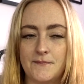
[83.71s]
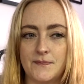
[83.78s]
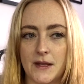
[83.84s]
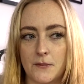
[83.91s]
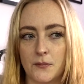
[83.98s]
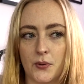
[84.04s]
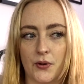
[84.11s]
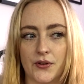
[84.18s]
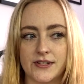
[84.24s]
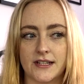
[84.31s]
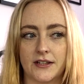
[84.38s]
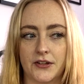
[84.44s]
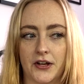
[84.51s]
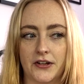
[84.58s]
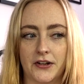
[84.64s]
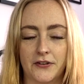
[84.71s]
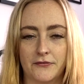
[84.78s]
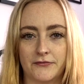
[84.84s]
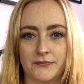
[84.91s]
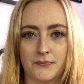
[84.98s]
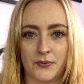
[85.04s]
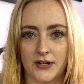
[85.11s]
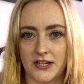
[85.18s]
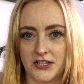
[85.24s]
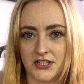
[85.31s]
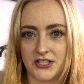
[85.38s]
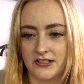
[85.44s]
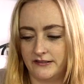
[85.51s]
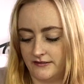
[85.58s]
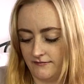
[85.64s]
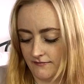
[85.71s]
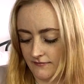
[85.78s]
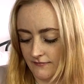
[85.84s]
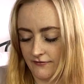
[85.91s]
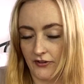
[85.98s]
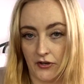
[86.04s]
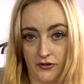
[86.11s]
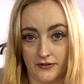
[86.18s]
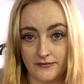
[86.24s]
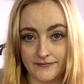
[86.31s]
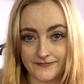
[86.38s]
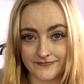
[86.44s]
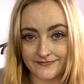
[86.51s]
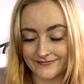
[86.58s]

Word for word: imports a lot of British food